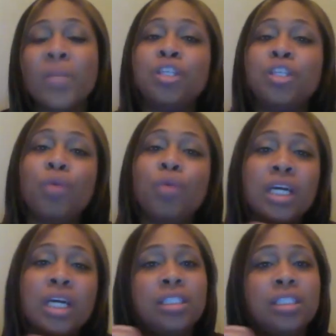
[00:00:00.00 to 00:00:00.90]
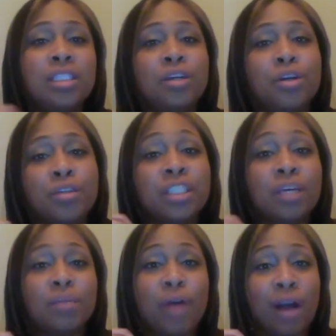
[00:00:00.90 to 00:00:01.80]
So you want to consider the
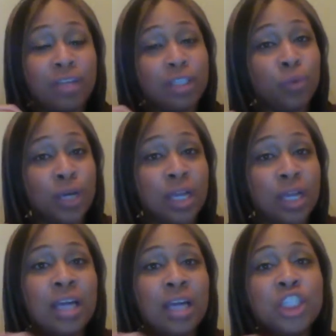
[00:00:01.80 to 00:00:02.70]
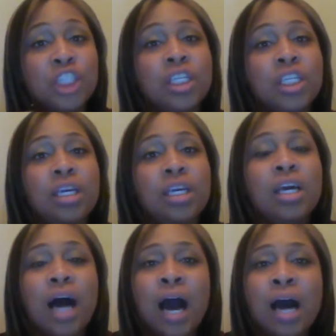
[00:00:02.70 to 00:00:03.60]
demographics when initially,
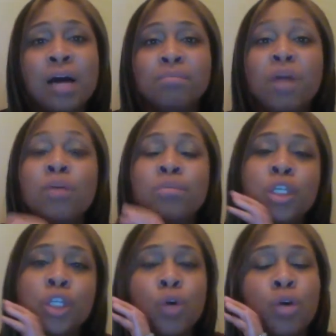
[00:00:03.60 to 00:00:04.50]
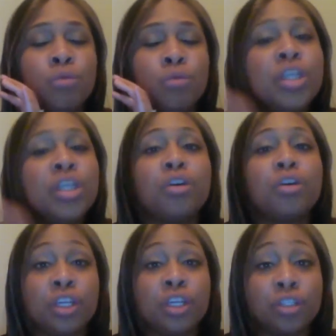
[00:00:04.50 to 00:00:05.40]

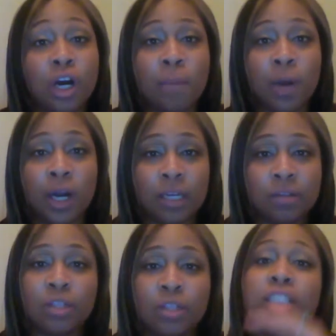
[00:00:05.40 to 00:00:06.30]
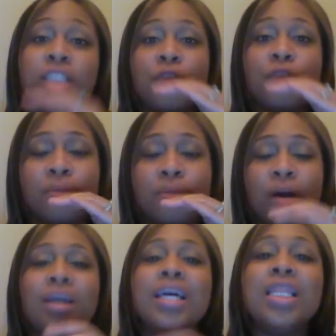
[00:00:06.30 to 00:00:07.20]
researching your target market. So that's the first
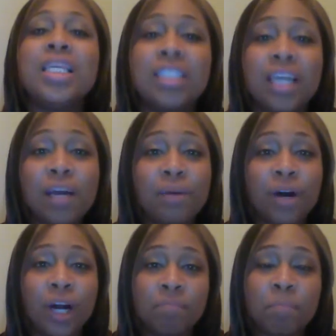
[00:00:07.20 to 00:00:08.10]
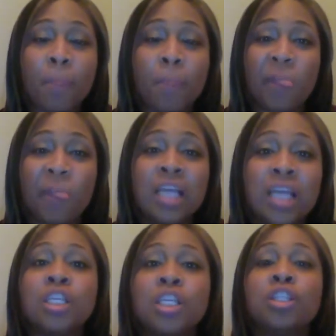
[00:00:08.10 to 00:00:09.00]
part. The second part
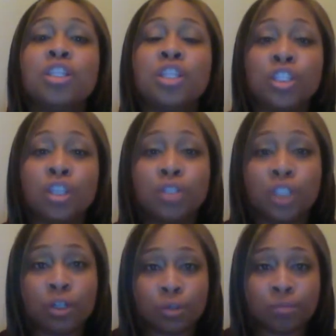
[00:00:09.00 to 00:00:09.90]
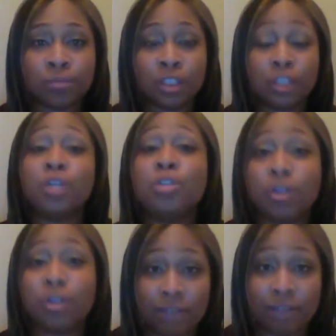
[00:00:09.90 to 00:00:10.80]
is the
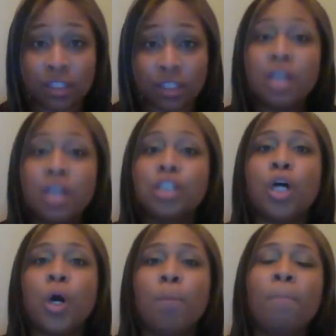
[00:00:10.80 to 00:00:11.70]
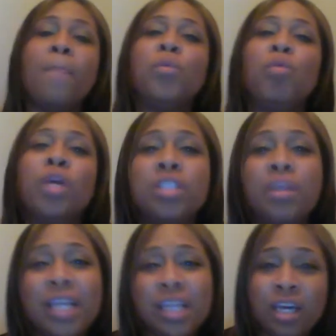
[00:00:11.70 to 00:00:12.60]
sociographics. So what are
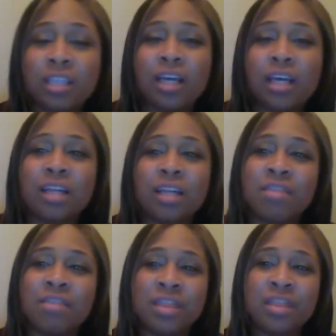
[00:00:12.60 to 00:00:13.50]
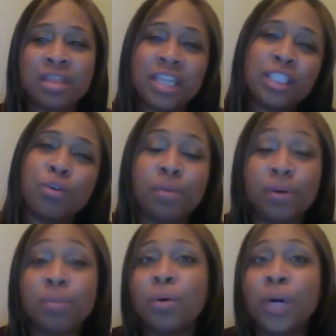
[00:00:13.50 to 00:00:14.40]
some of the things that this group of
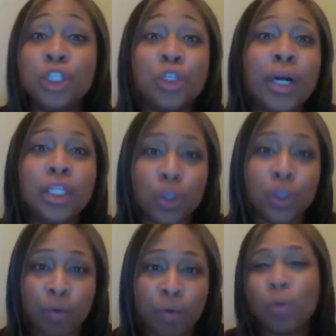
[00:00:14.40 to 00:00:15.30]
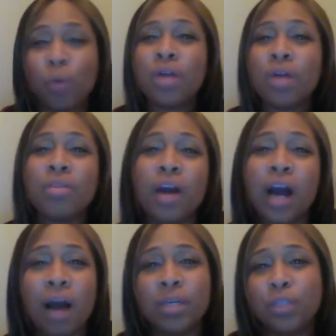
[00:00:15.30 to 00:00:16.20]
people enjoy doing, right? What are their
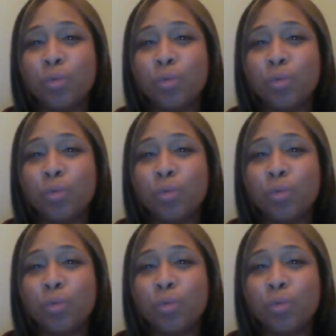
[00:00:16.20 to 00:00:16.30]
hobbies?